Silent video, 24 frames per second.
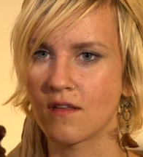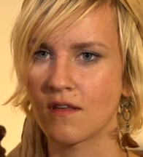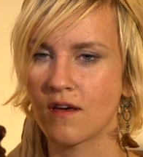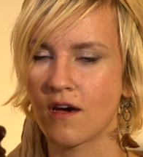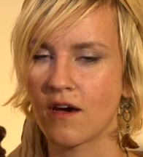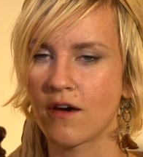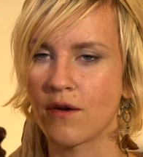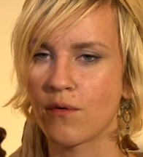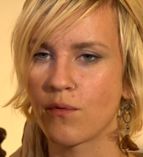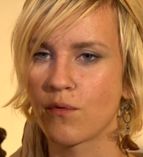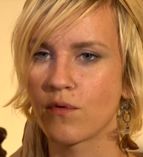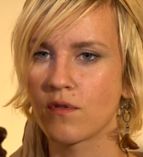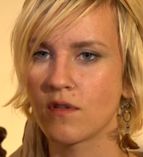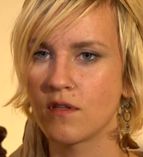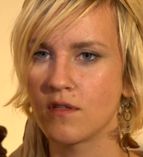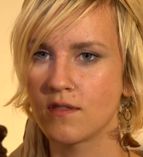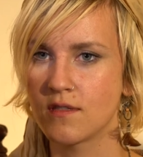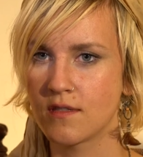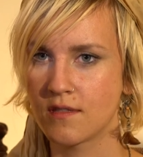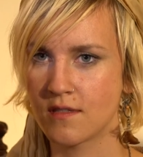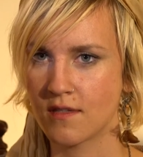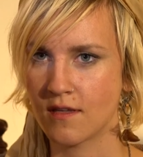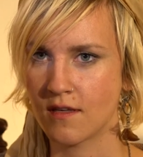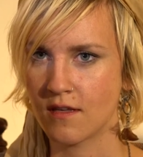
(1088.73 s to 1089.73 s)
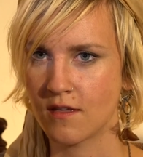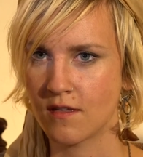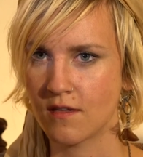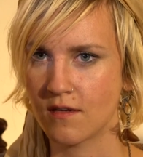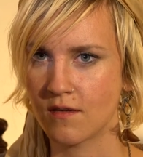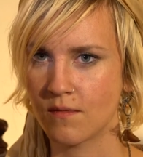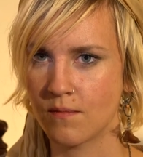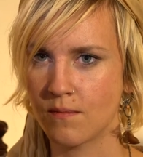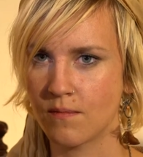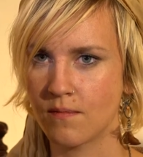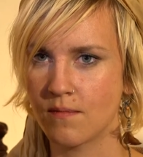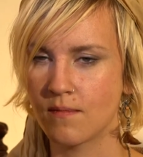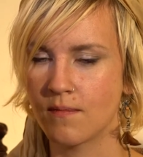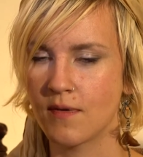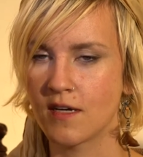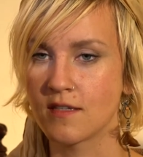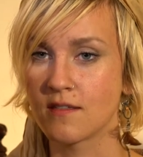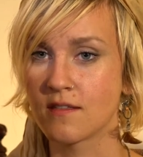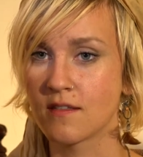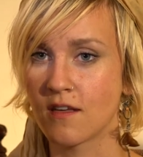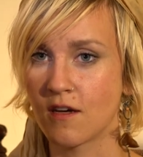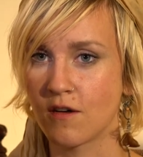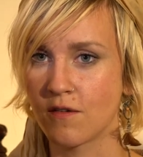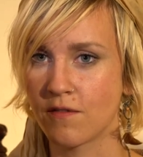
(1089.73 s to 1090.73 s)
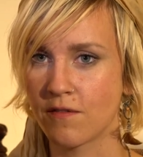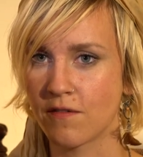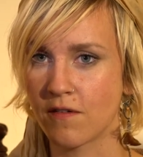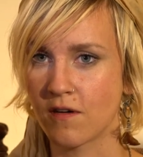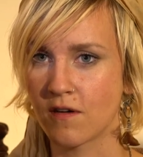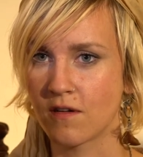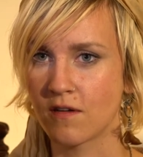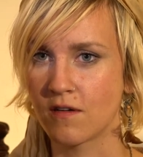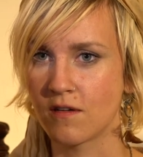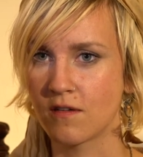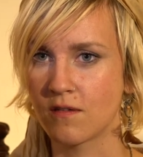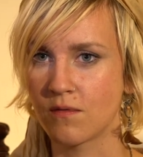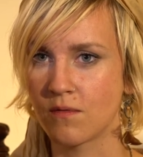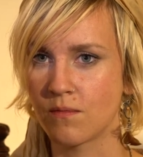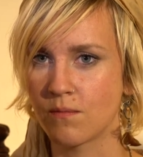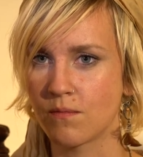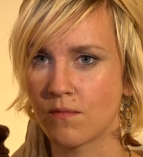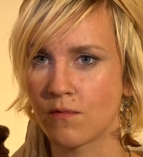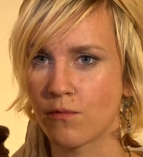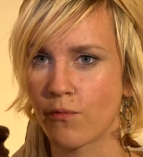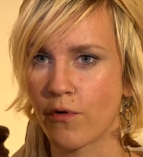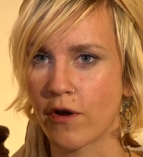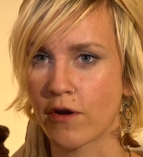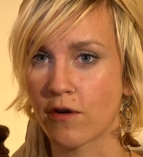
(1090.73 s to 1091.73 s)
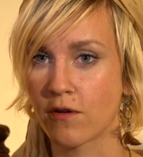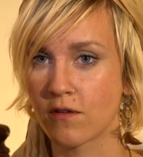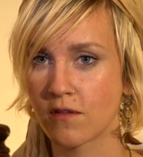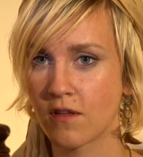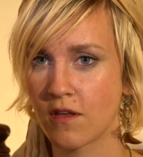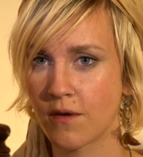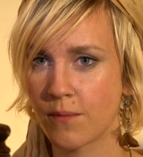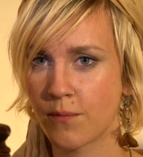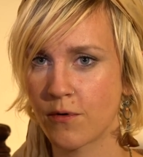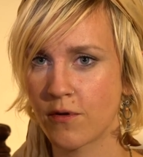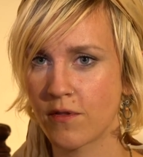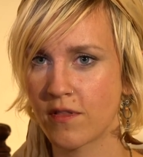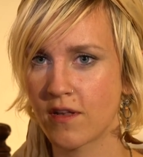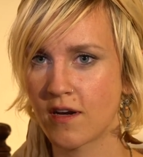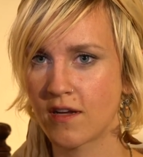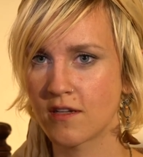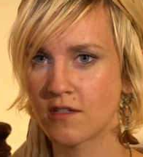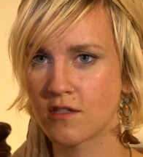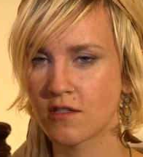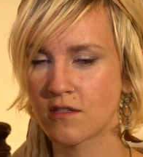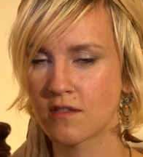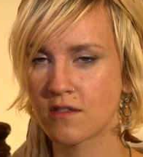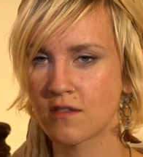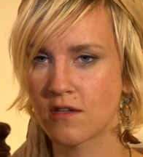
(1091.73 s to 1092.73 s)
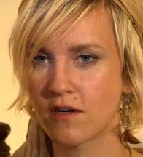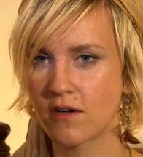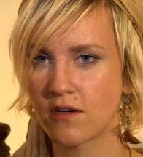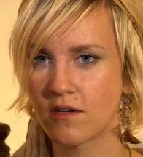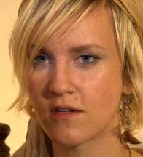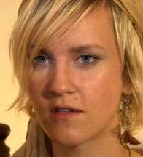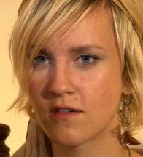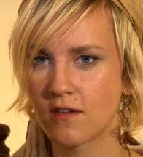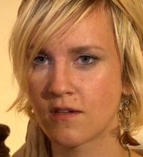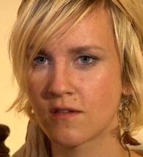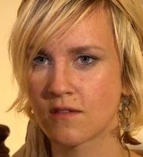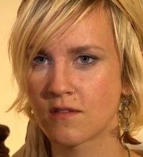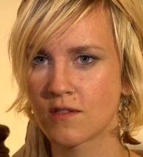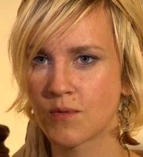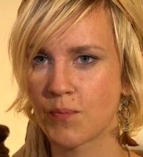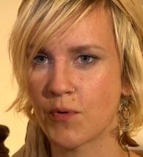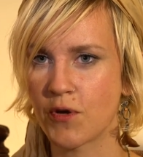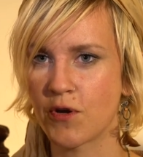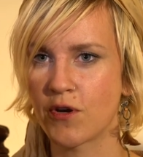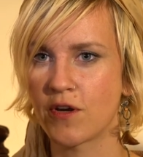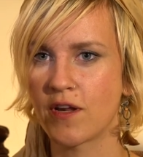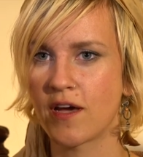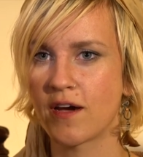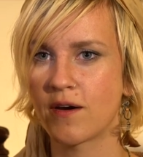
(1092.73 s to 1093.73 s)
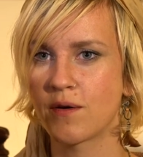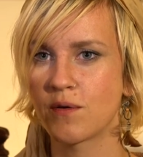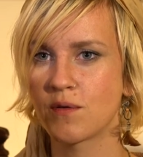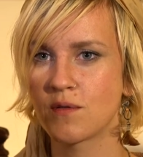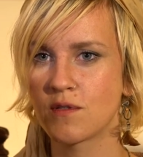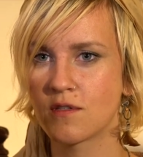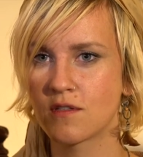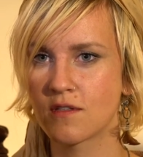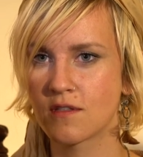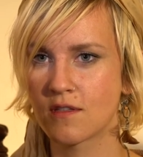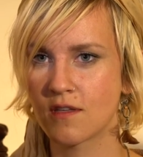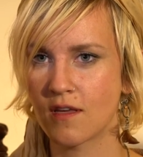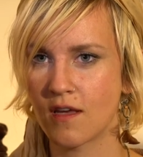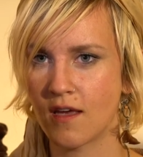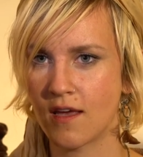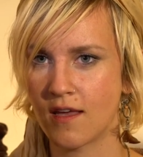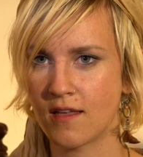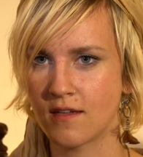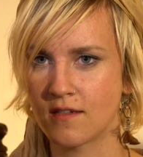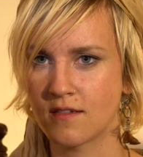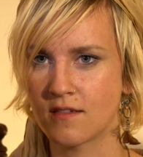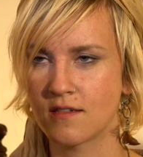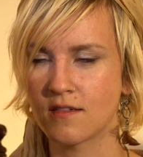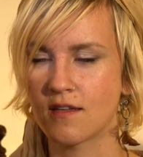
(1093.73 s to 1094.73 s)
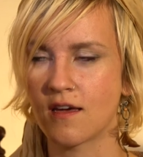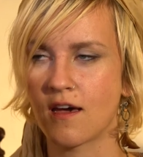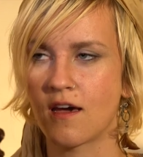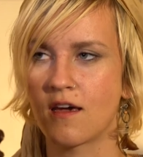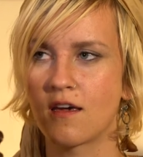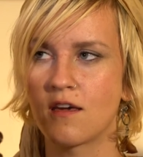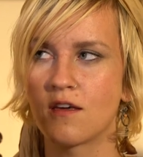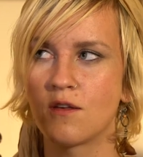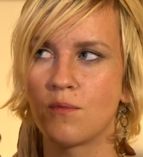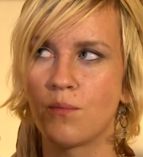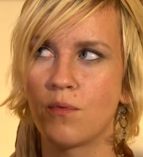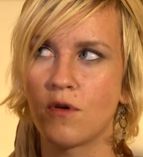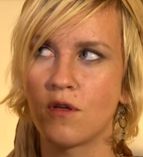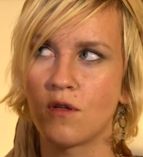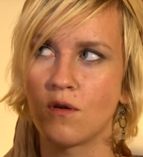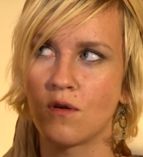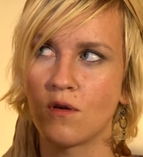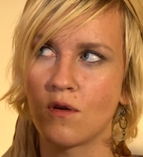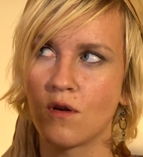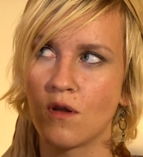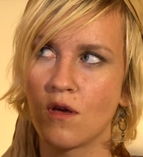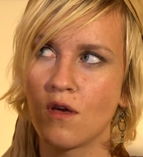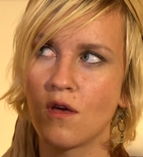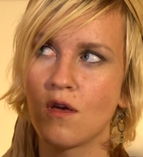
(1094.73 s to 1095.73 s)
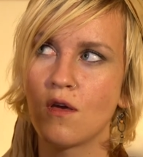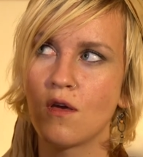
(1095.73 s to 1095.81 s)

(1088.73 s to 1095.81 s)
I released it myself on a record label that I just started called Spirit House, and I had been